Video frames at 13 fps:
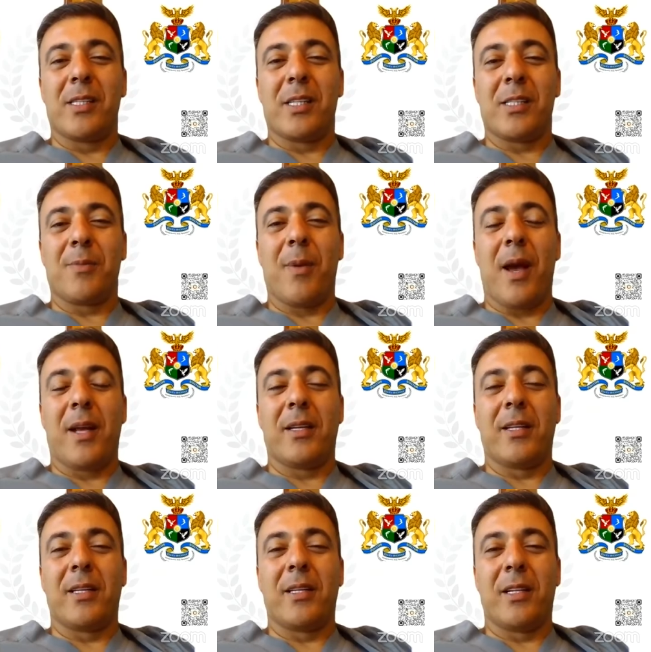
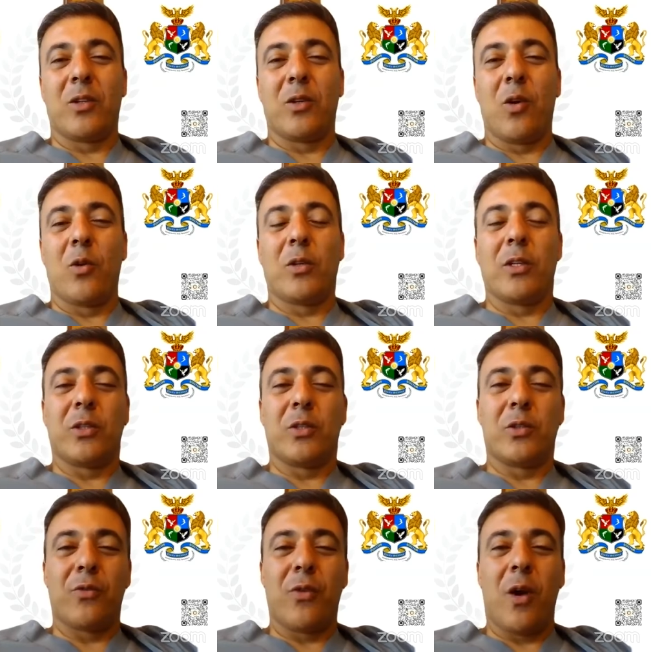expanded and grown
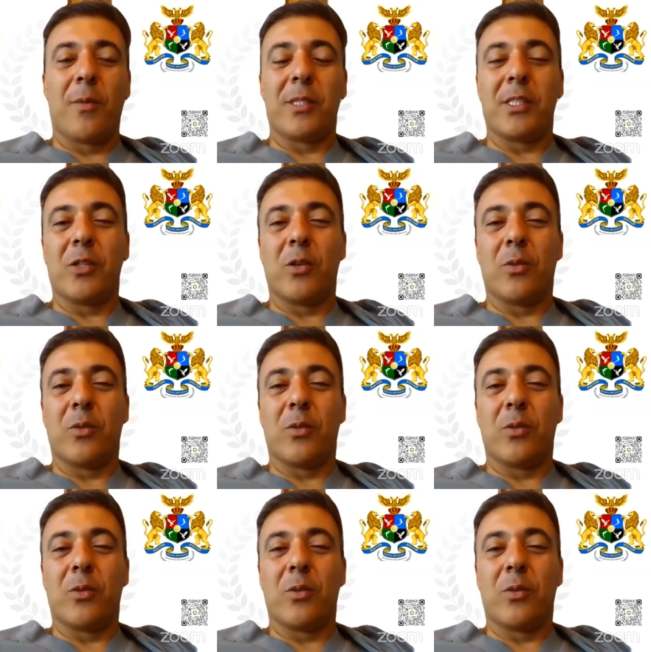into pharmacy,